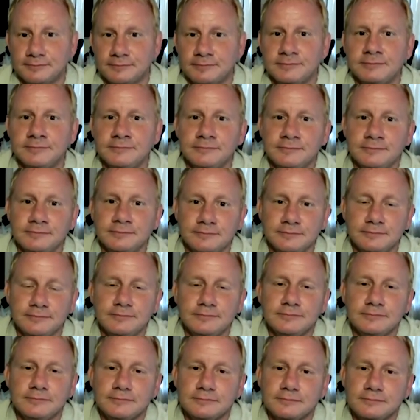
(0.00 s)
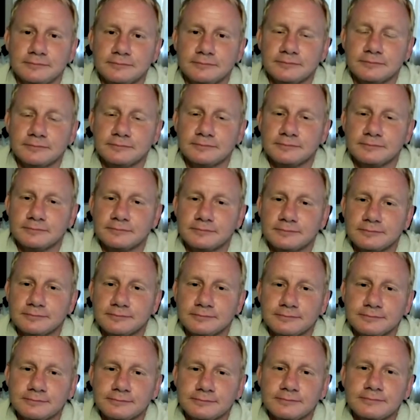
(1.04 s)

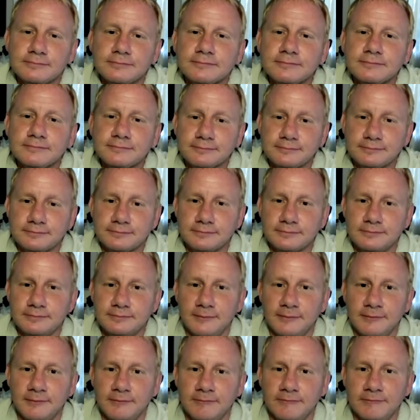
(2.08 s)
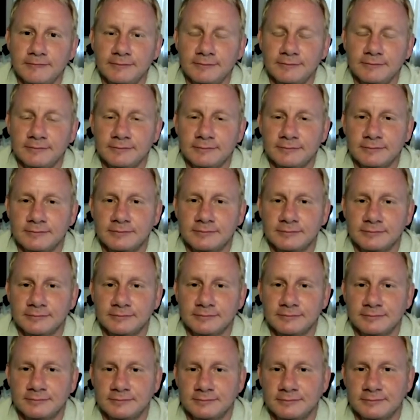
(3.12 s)

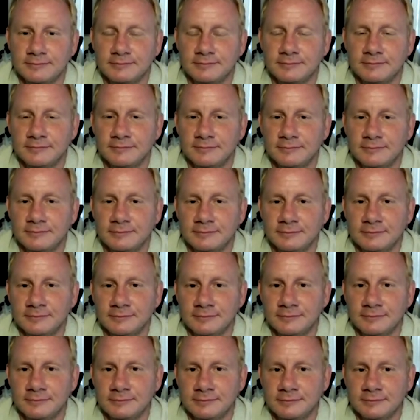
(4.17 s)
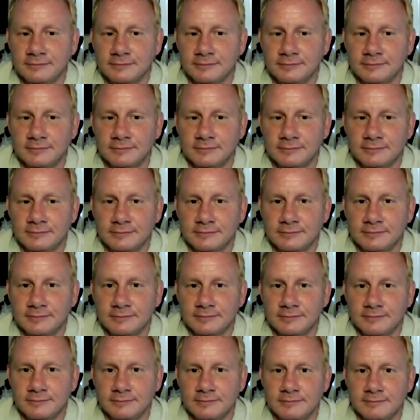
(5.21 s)

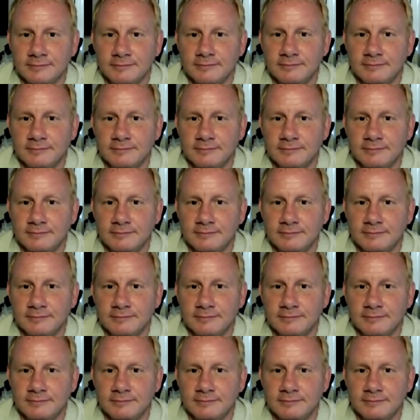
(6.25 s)
No words are spoken by the person on screen.